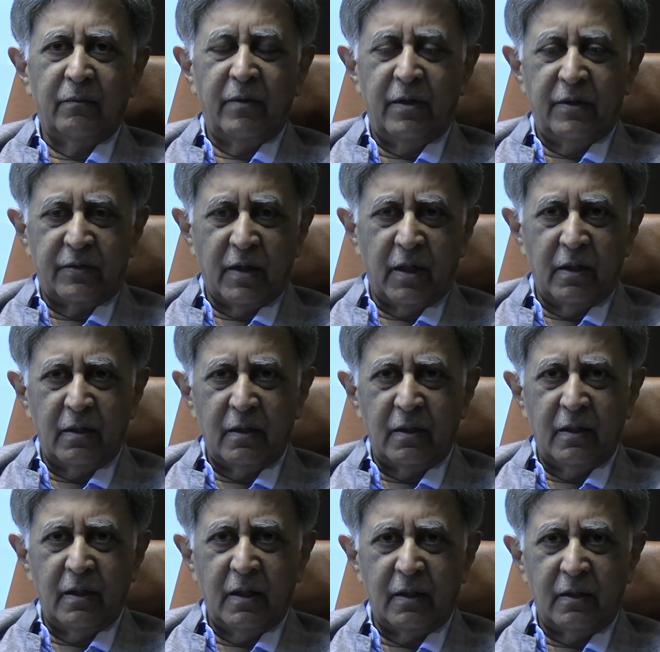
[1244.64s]
we
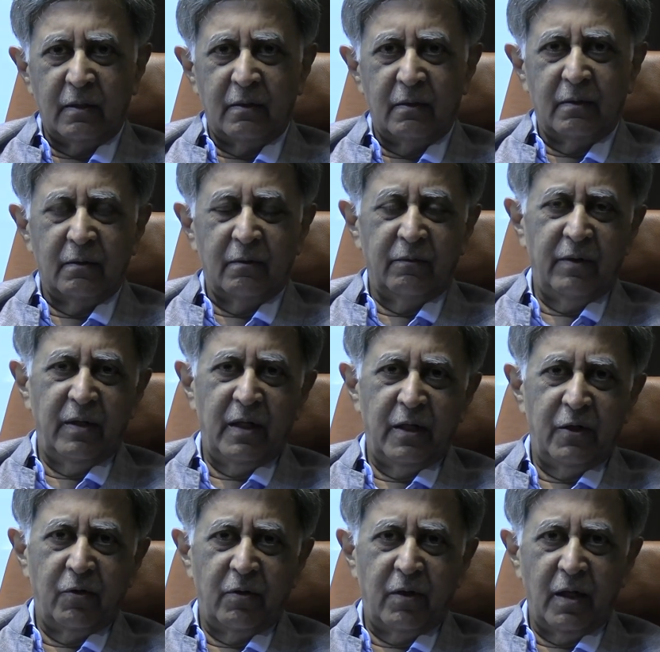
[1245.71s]
decided that we
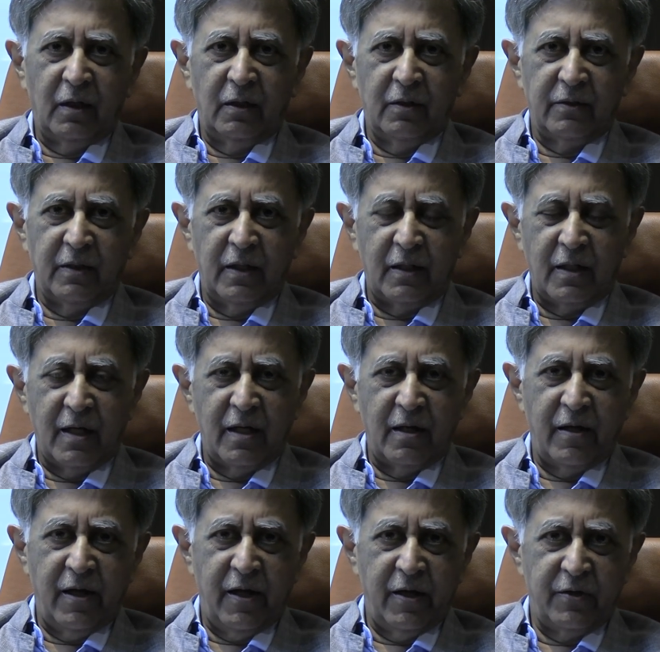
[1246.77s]
need to take this entire
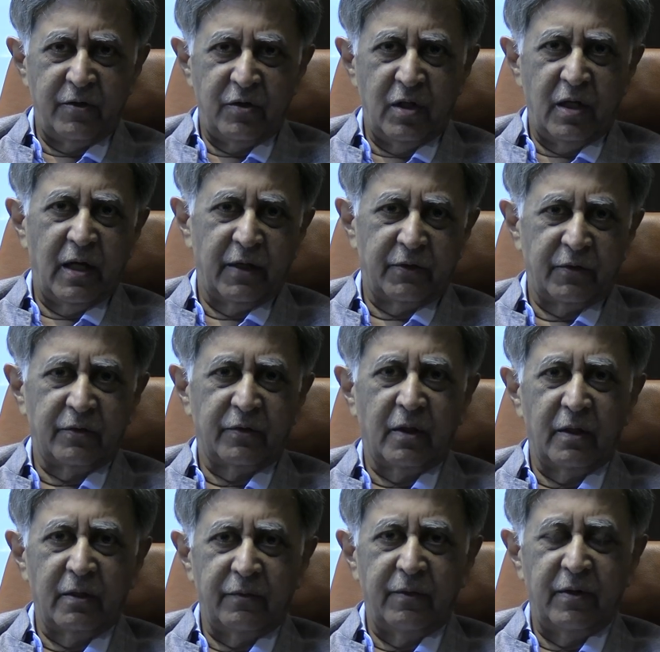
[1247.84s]
ESG
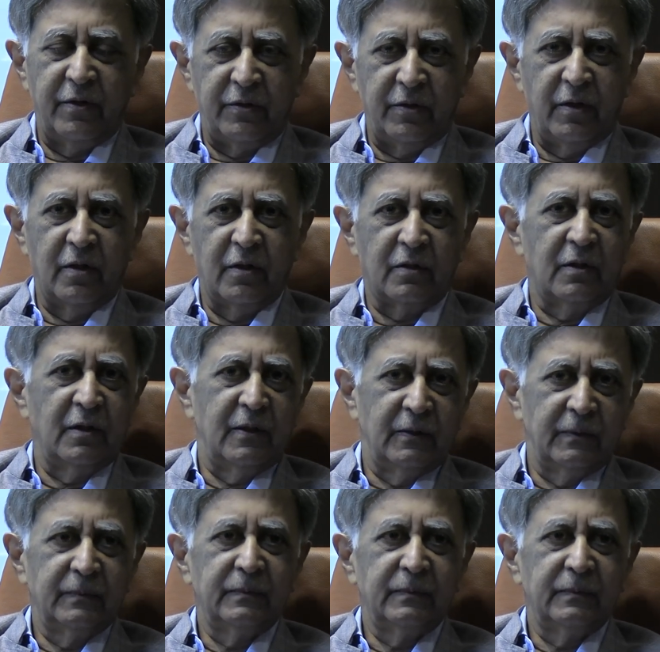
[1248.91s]
exercise very seriously.